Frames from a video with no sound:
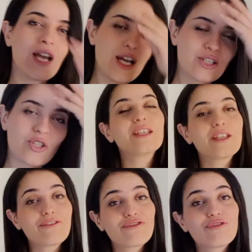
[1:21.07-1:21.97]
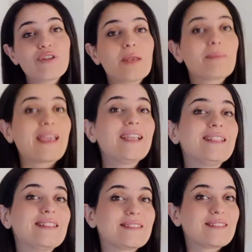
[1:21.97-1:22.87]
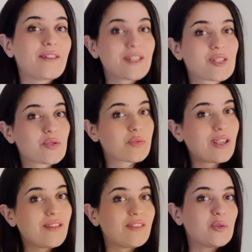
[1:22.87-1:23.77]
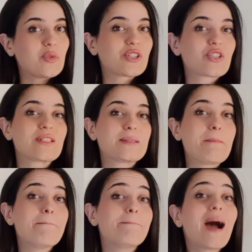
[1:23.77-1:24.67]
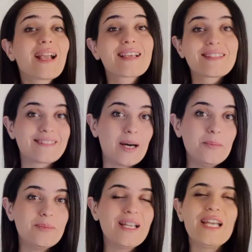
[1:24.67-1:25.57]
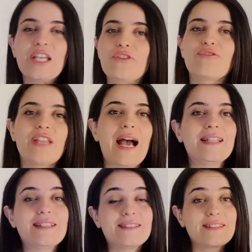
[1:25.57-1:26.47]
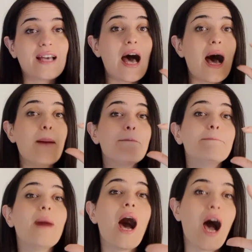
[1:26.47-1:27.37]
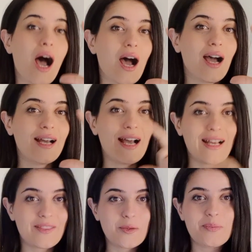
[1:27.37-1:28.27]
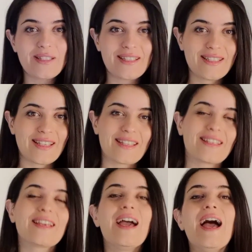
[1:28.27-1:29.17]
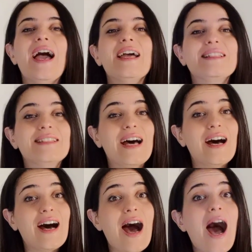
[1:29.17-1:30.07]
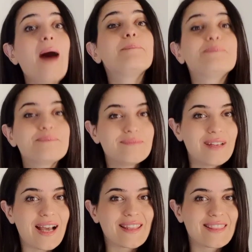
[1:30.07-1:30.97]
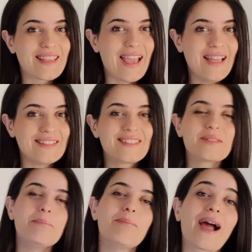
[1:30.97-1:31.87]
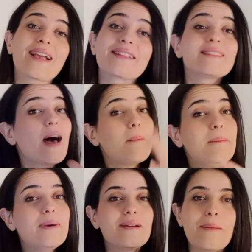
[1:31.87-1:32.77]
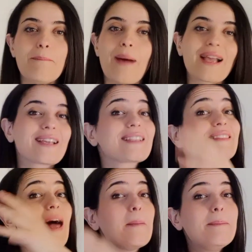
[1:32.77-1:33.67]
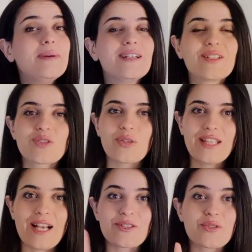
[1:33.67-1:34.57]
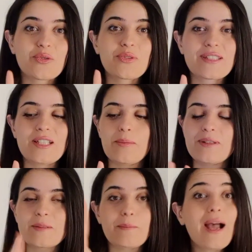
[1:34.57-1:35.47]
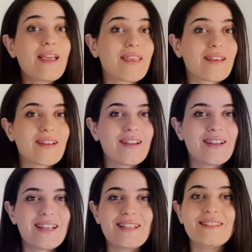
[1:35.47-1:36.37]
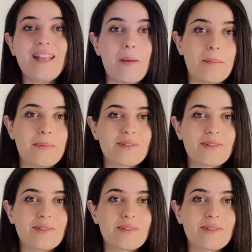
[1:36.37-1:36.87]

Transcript: So if we made it this rhythm, which is maktab, if we added a ma at the beginning and a up at the end, maktab, maktab. So it has two syllables, maktab,